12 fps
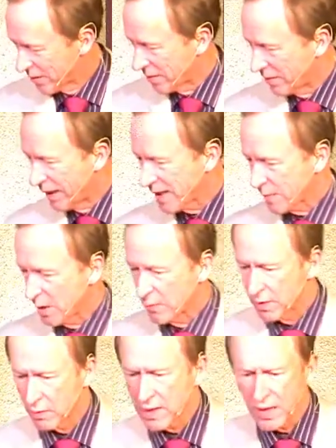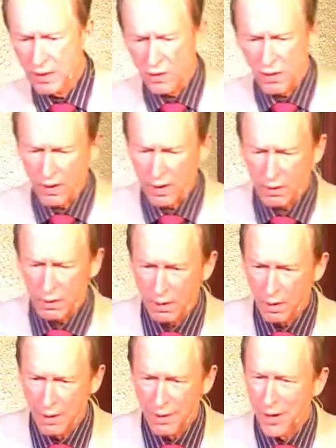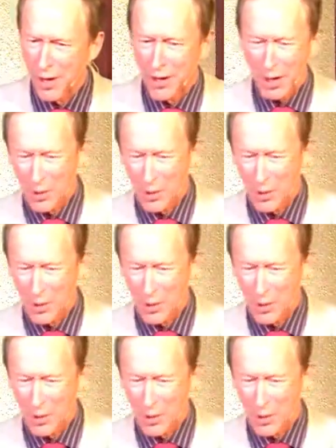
Takes a moment. Do I need those, you think? Oh,